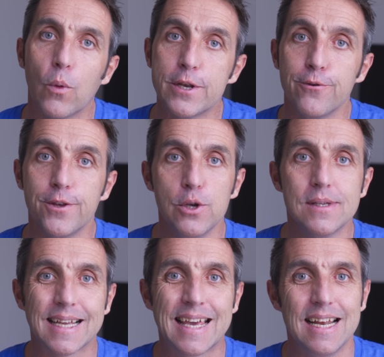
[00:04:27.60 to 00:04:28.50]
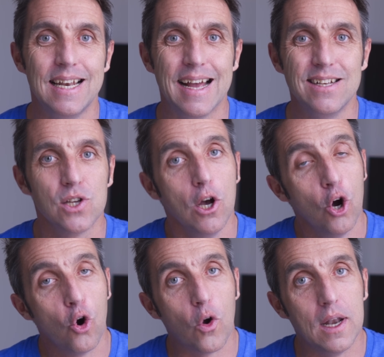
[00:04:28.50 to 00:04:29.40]
When you use a kit lens
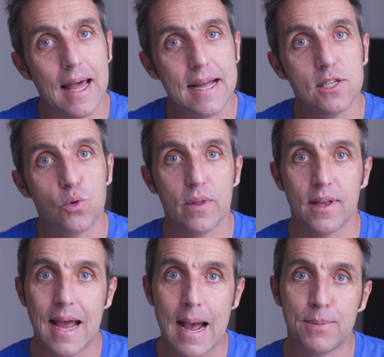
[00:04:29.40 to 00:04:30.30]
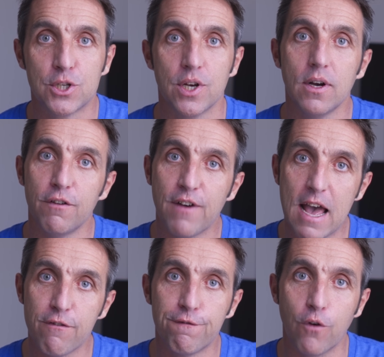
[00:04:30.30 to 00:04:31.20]
or a lens with an aperture of
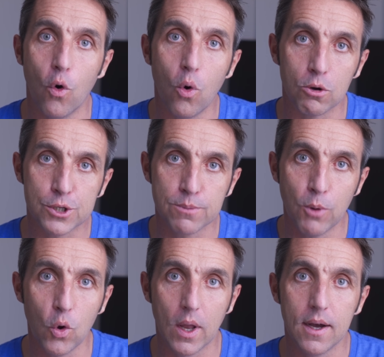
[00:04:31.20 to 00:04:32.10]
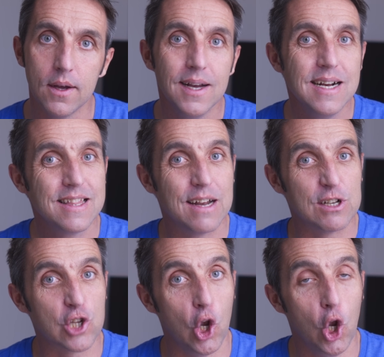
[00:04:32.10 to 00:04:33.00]
f4 or smaller, there
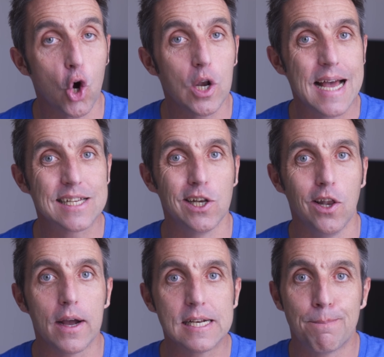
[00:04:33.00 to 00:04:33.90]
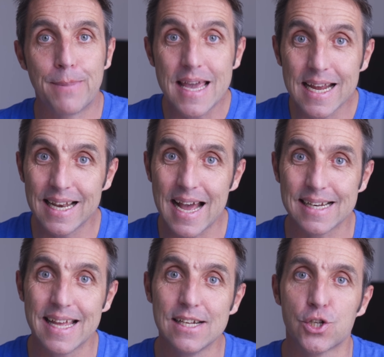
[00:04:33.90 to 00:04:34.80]
is a lot less light being
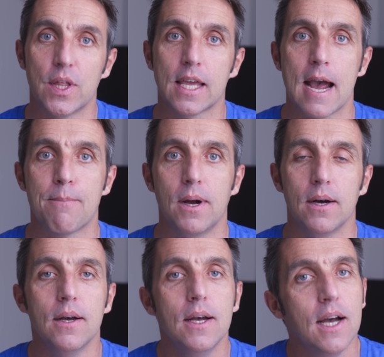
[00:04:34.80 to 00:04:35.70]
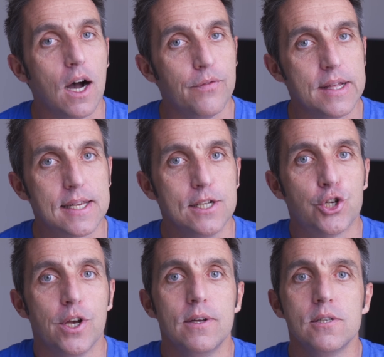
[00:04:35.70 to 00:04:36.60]
let into the camera, and this in
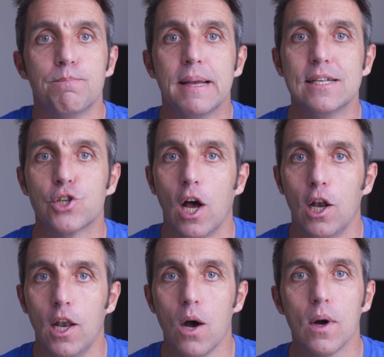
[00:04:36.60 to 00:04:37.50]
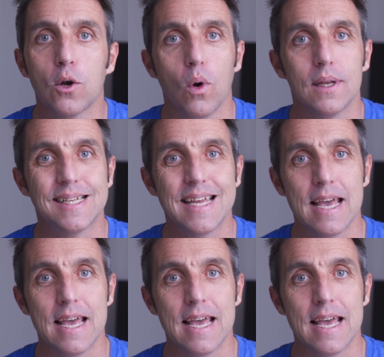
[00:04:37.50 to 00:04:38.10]
turn means a lower quality